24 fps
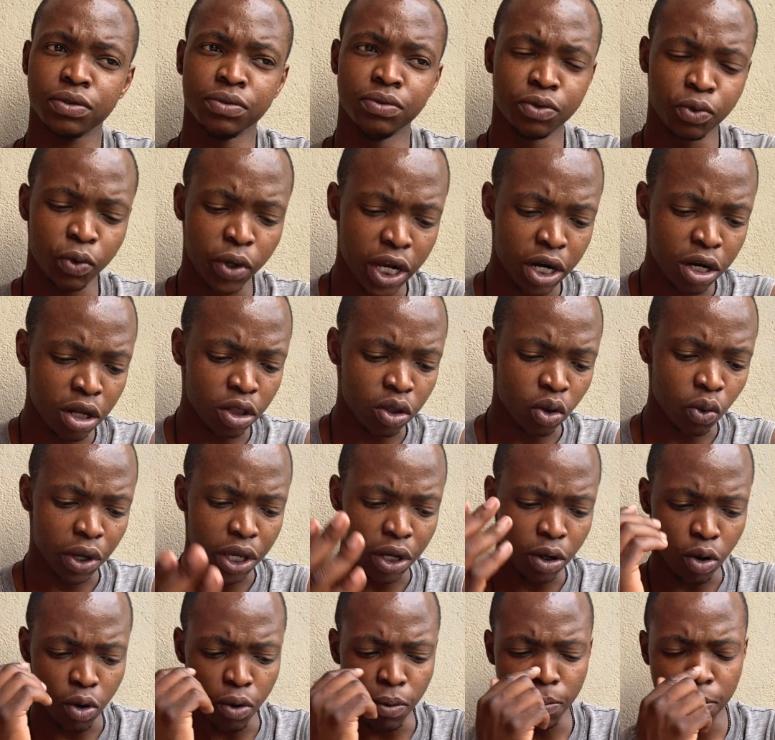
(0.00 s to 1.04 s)
Ran all the way
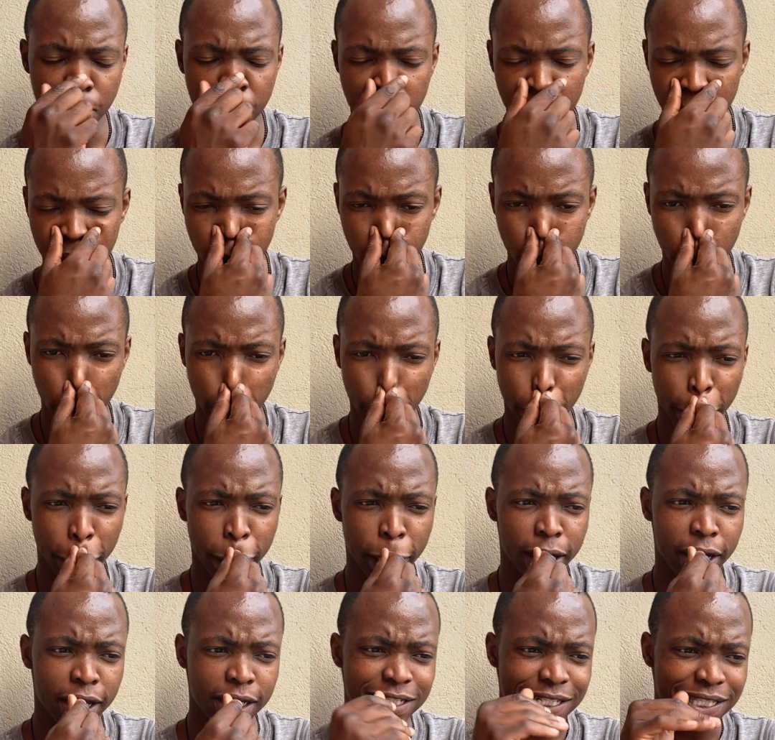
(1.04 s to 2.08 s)
home,
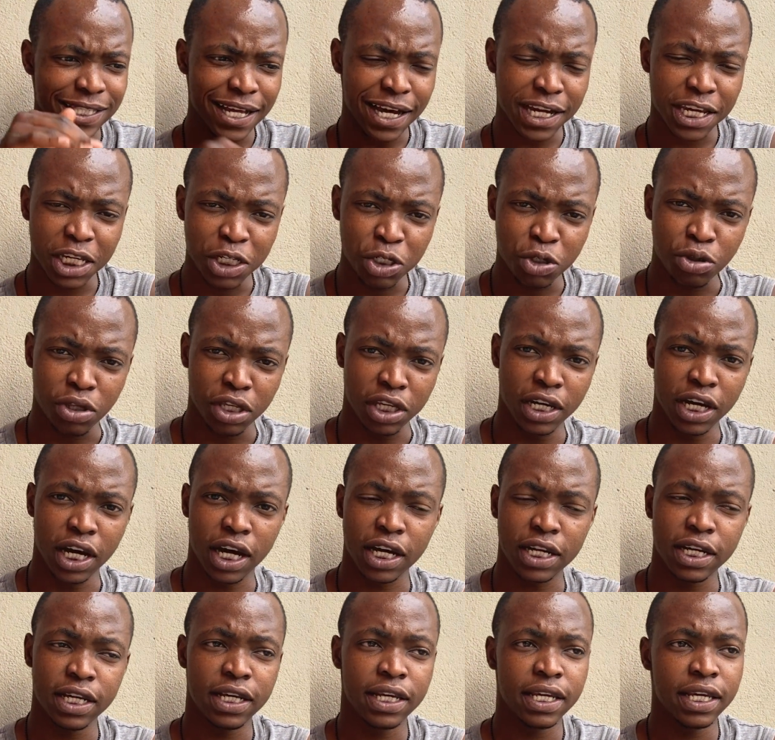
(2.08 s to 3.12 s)
and I snuck into the
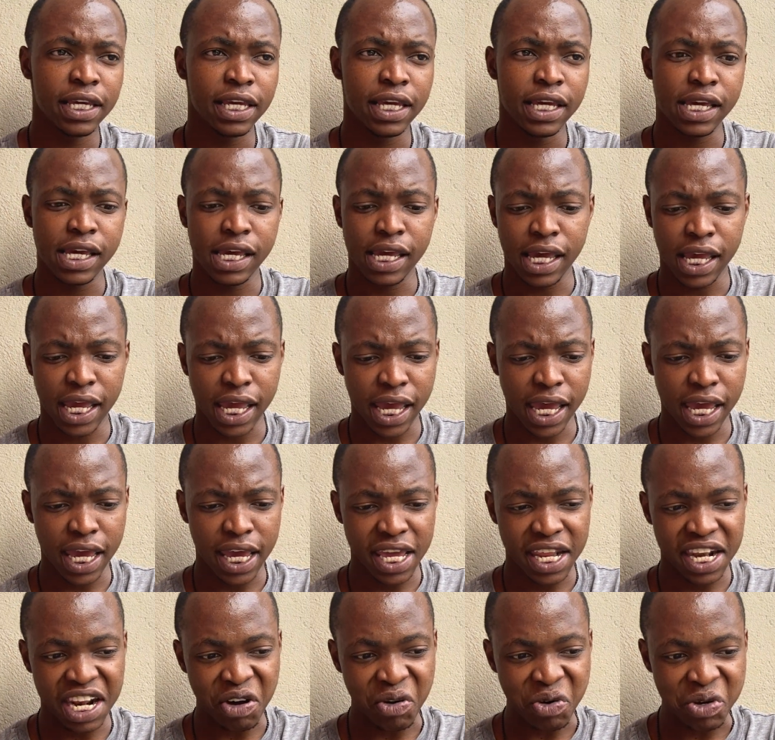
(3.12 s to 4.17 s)
yard.
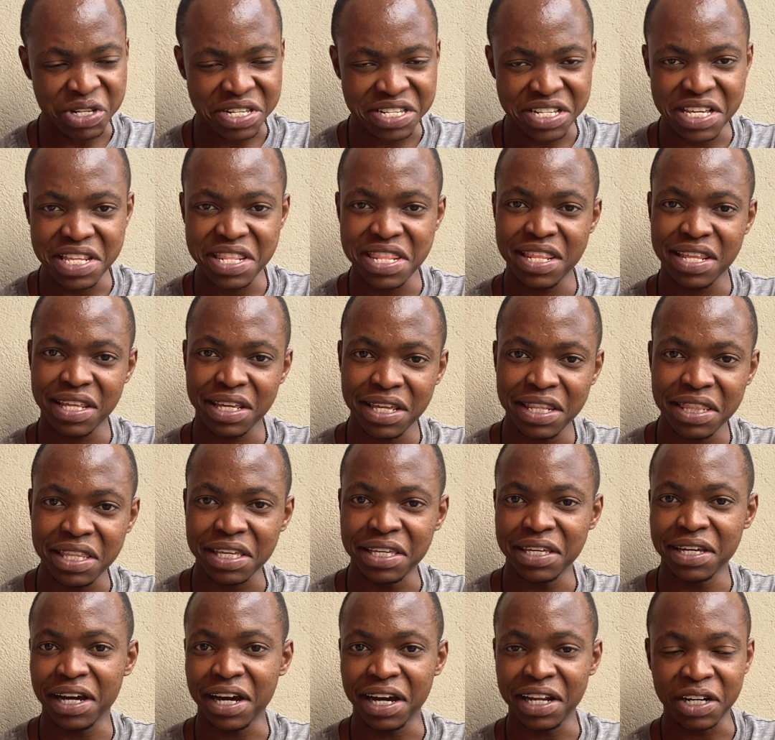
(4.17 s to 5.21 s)
And I was in the
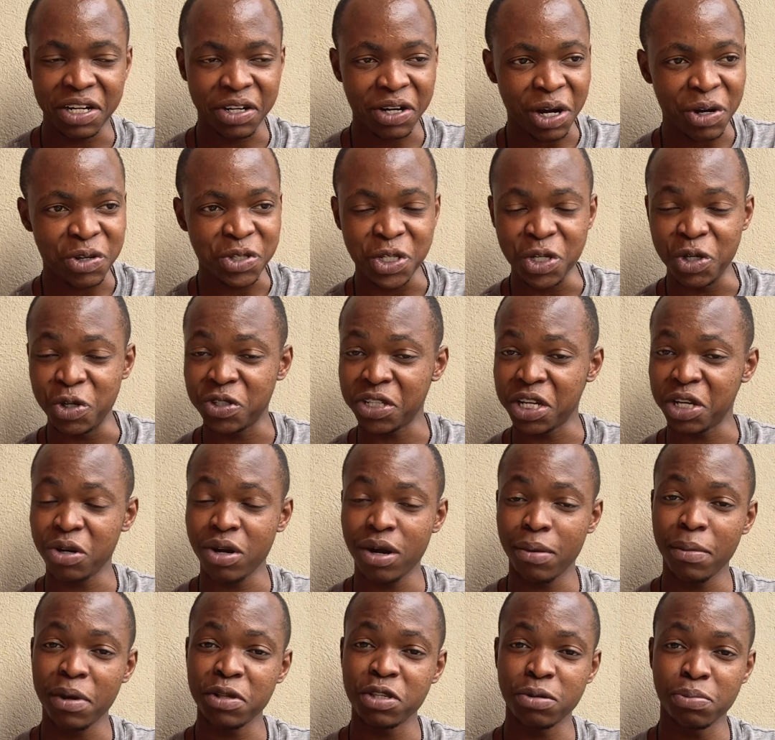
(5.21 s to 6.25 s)
yard crouching because I know I'm
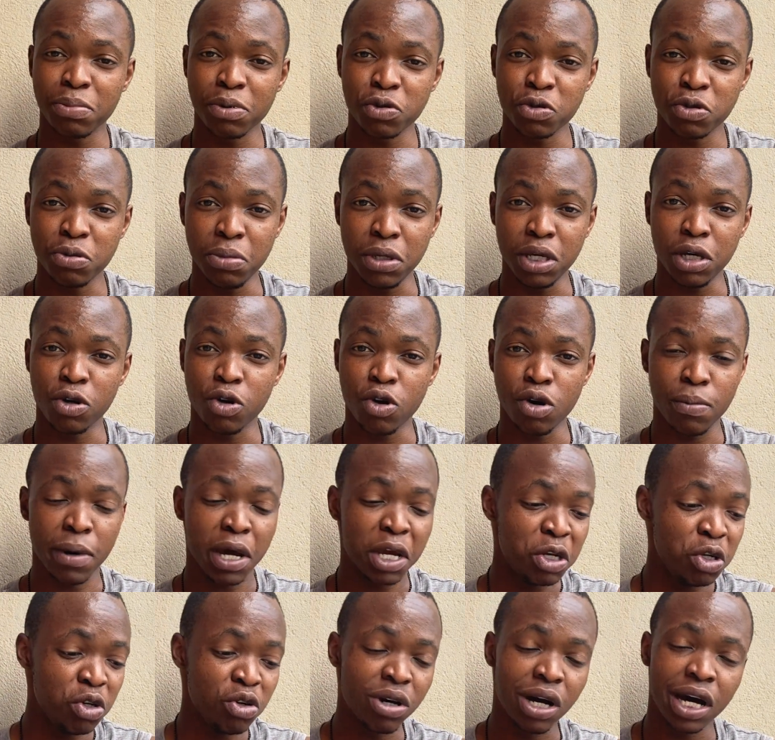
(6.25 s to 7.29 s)
not supposed to be home. I
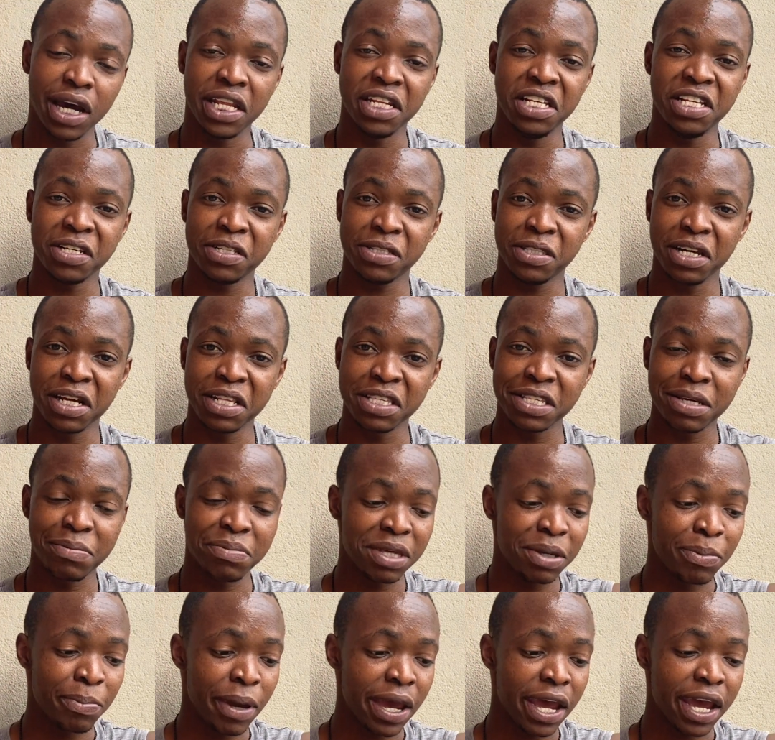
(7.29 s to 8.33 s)
knew I had just done something
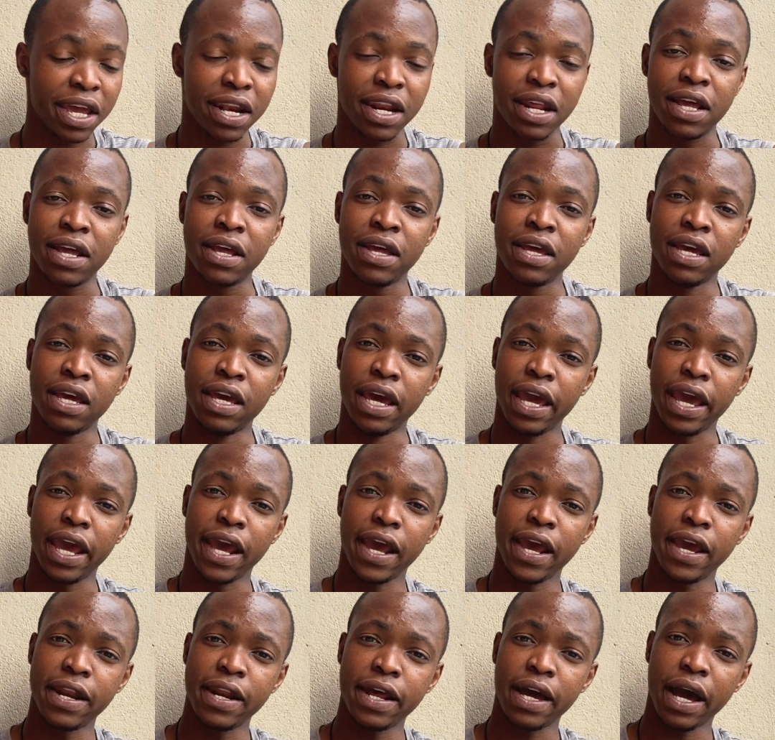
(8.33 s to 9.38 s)
bad,
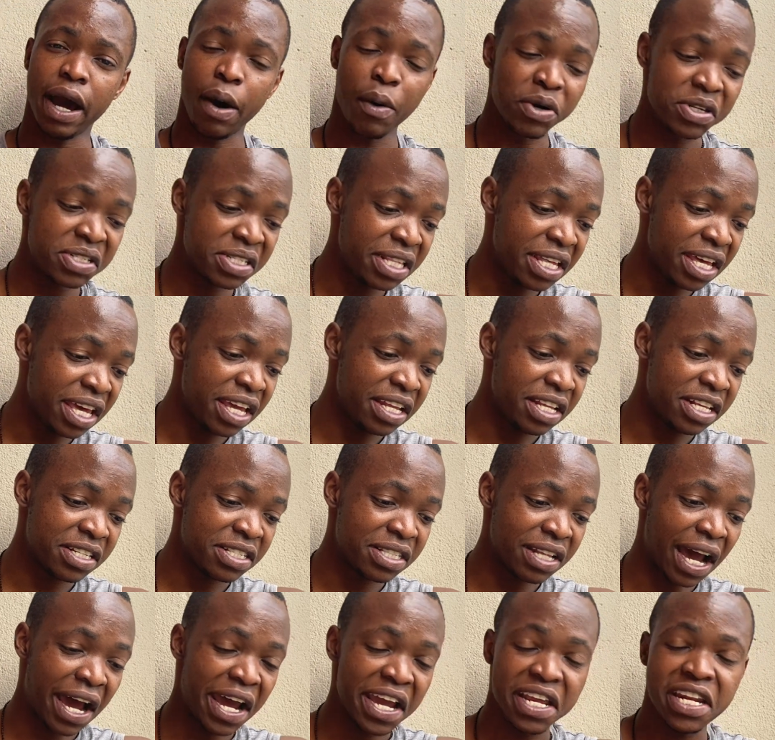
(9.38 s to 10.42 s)
and I was there just
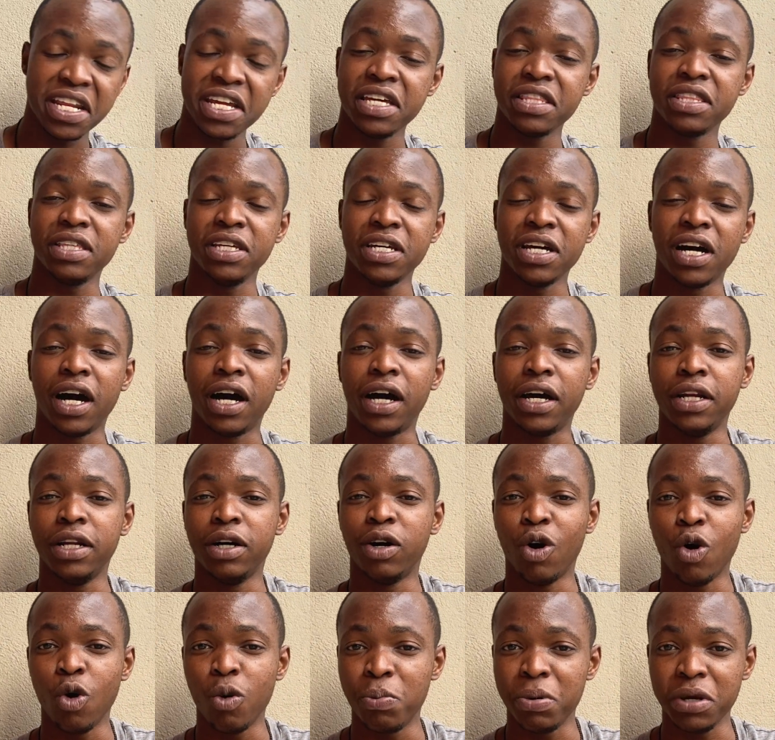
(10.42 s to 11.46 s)
hiding in the yard,
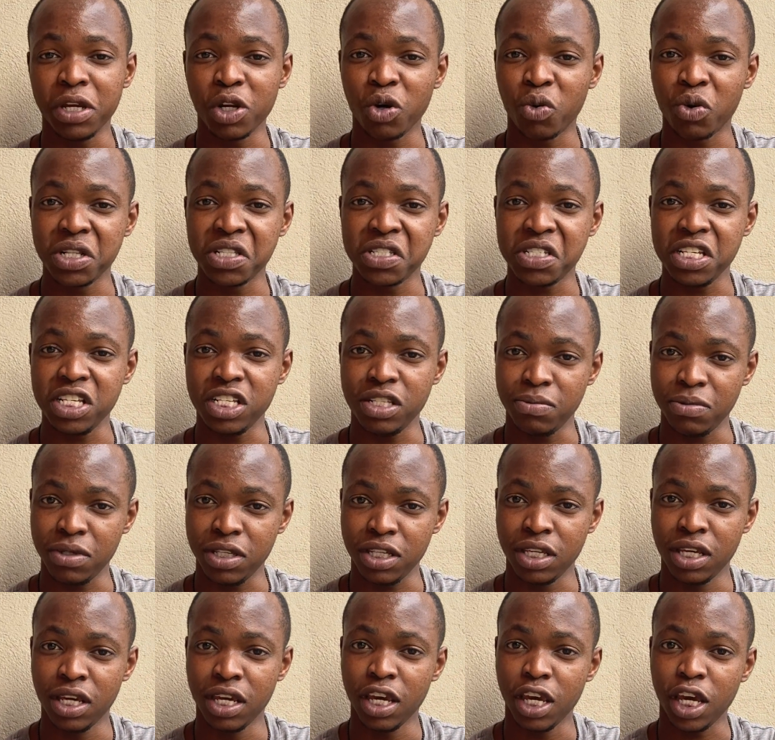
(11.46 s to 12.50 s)
hoping no one sees me,
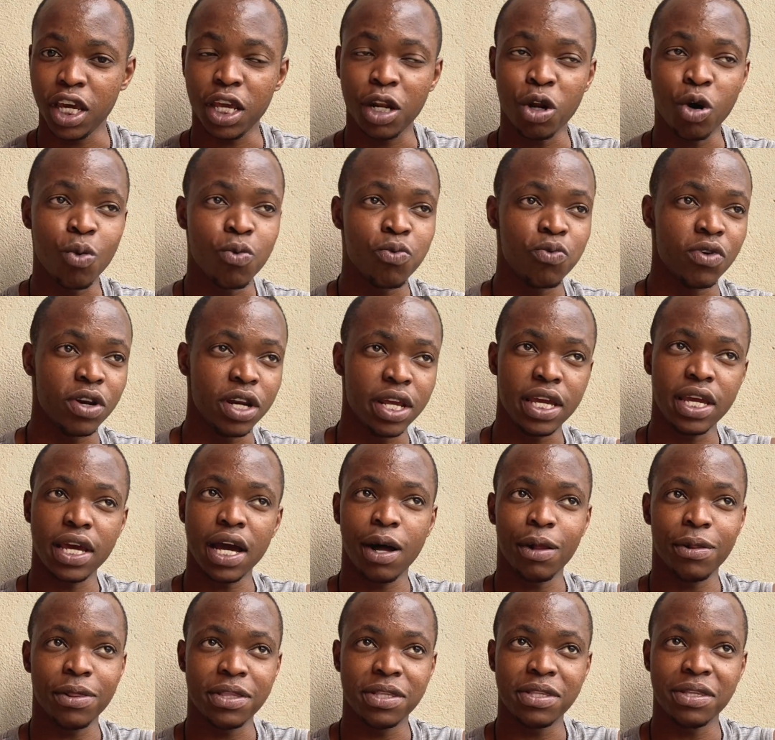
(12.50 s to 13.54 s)
and hopefully
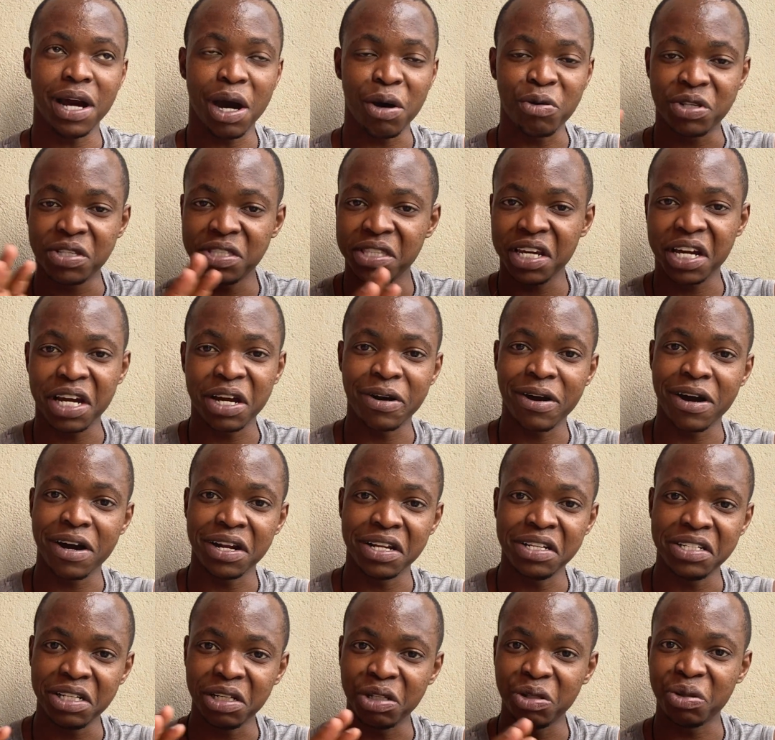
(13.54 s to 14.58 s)
I would stick around
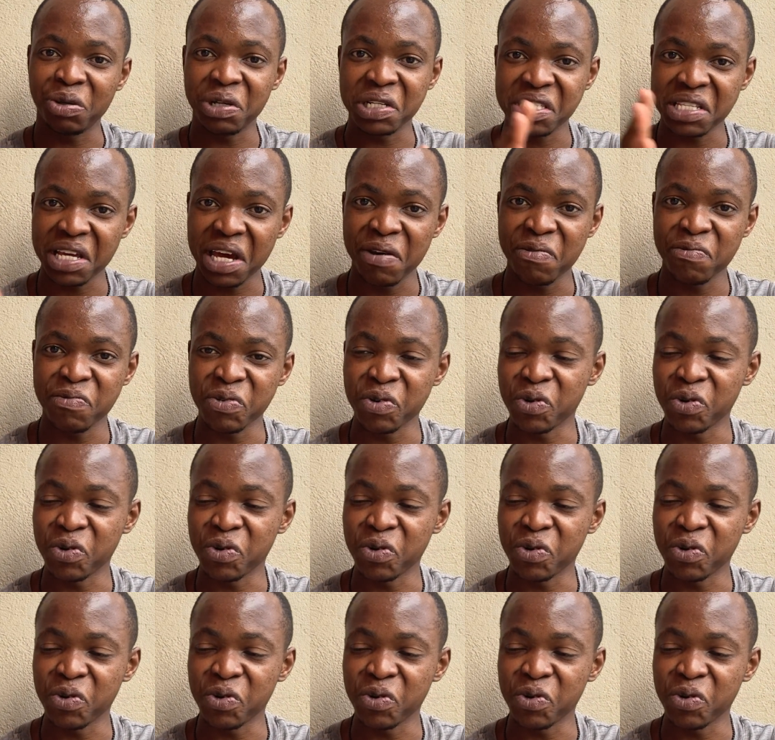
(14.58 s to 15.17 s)
until it was time